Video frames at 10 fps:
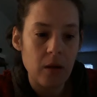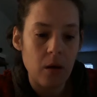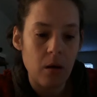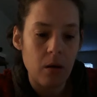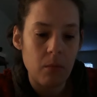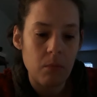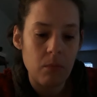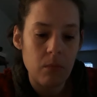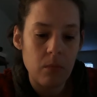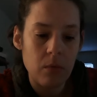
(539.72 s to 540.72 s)
Um,
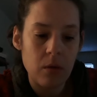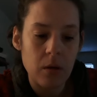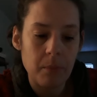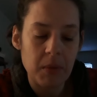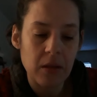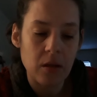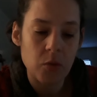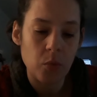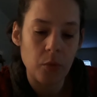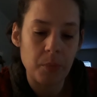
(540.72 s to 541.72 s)
because
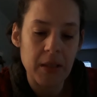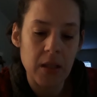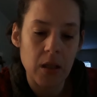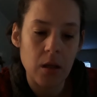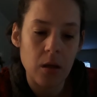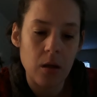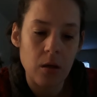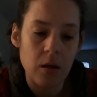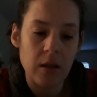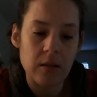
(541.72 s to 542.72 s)
we're being
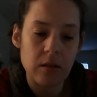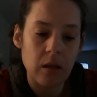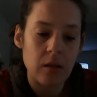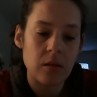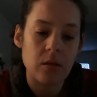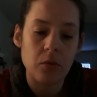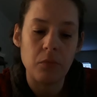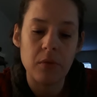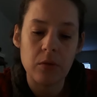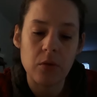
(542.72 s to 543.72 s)
it says to
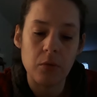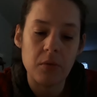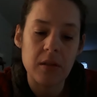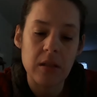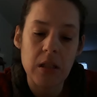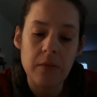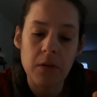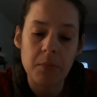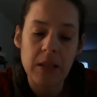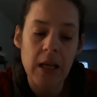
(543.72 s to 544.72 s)
re, to receive and
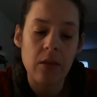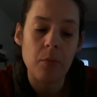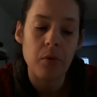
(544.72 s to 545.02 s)
obtain the